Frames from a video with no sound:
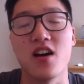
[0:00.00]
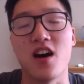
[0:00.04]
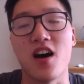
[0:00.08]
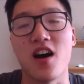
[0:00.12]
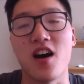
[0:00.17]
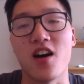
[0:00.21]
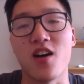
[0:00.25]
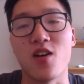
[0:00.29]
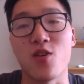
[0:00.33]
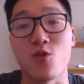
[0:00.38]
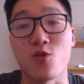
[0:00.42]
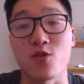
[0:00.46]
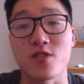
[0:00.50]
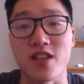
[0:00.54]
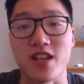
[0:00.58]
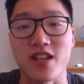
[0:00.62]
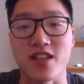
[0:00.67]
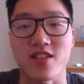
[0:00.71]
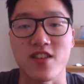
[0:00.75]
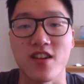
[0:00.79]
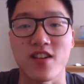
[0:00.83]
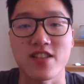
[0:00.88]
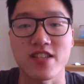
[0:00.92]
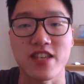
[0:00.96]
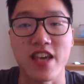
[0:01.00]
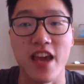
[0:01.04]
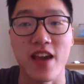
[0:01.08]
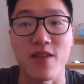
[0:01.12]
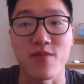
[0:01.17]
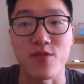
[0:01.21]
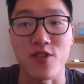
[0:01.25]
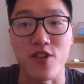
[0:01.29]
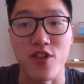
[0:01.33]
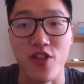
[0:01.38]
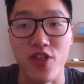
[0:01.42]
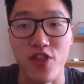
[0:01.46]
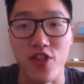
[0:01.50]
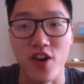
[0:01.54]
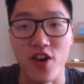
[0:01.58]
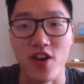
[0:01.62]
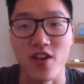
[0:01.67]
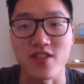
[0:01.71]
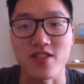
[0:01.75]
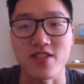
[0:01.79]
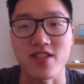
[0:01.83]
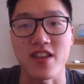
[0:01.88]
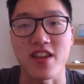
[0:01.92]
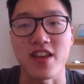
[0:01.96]
Or 6:30 a.m. on a
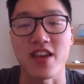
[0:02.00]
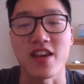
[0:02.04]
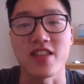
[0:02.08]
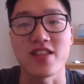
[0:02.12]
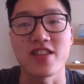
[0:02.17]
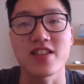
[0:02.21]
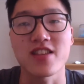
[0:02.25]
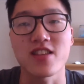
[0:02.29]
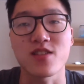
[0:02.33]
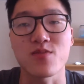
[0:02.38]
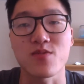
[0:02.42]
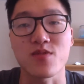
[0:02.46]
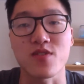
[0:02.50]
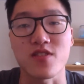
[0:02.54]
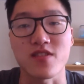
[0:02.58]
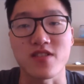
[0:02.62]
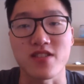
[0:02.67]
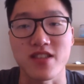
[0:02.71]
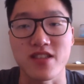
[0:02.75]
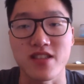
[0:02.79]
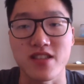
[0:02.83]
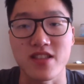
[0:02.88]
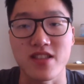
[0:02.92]
Thursday, and this is because